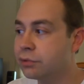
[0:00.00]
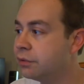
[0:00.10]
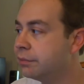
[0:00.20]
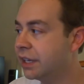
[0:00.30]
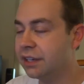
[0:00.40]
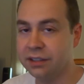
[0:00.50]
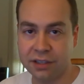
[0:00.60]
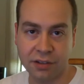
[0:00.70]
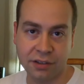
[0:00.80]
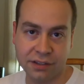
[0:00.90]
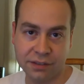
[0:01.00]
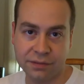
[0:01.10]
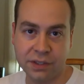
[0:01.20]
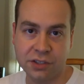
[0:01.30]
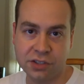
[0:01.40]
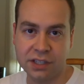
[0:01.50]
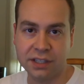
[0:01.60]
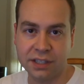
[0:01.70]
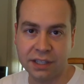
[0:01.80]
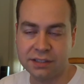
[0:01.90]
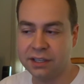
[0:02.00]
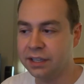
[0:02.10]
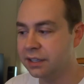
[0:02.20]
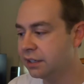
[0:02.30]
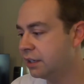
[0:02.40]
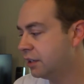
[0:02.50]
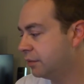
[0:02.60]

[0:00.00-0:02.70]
room made in here, and then finish getting that